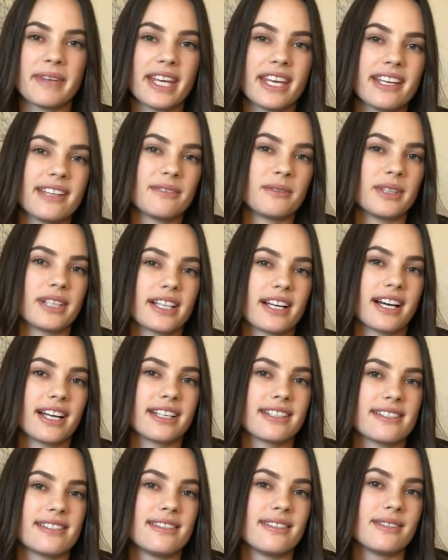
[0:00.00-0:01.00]
me and what
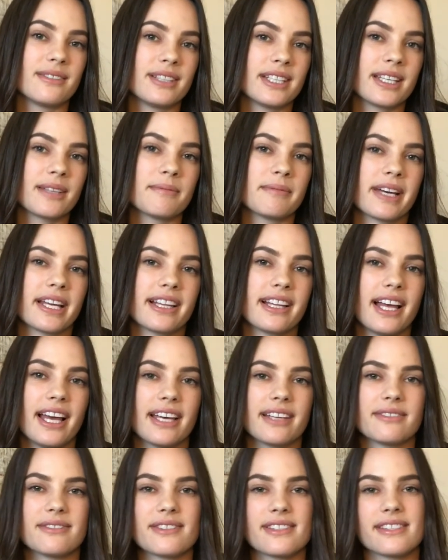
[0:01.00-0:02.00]
God is doing in my
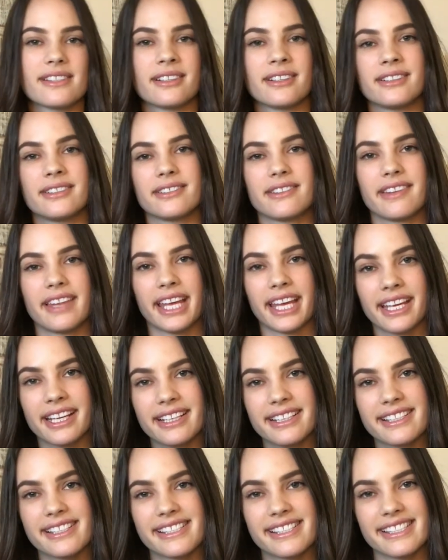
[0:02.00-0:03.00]
life. So
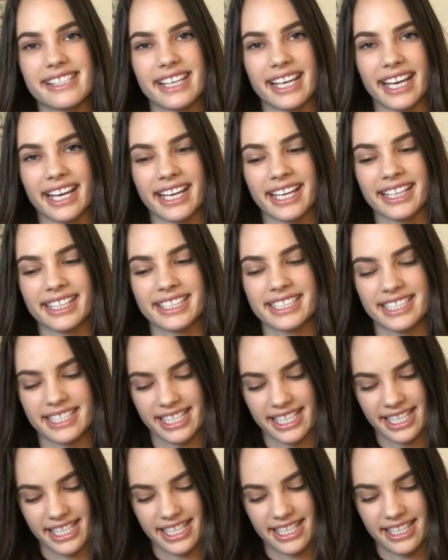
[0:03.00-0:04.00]
thanks, and
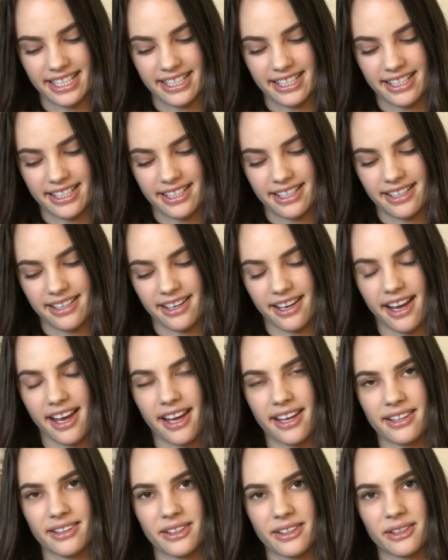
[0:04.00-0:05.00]

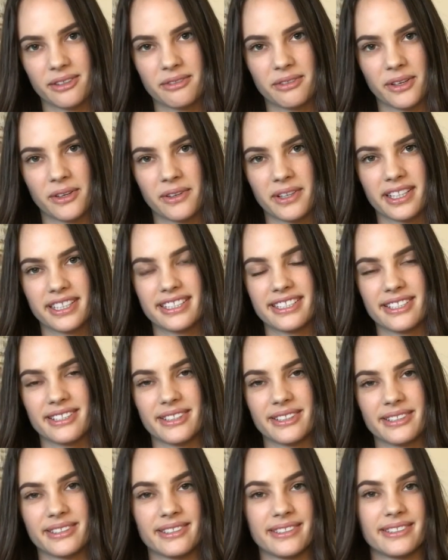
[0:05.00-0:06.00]
I look forward
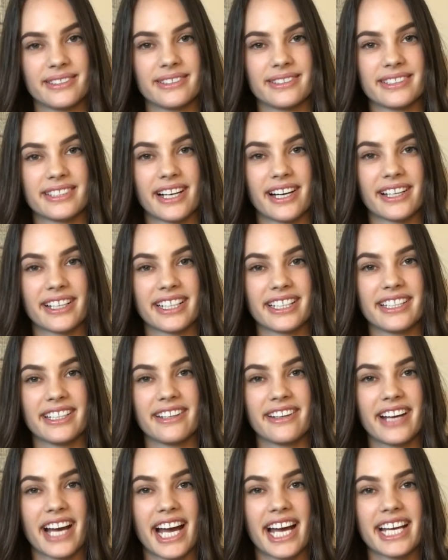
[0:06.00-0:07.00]
to talking to
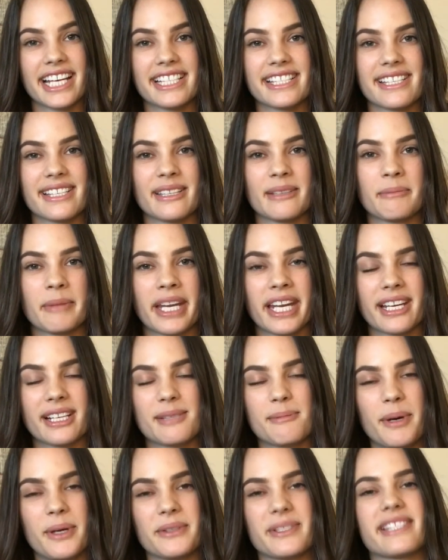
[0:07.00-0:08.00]
you guys in my
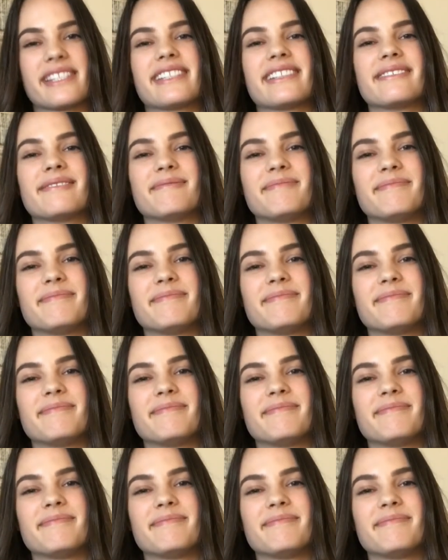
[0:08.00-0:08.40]
next post.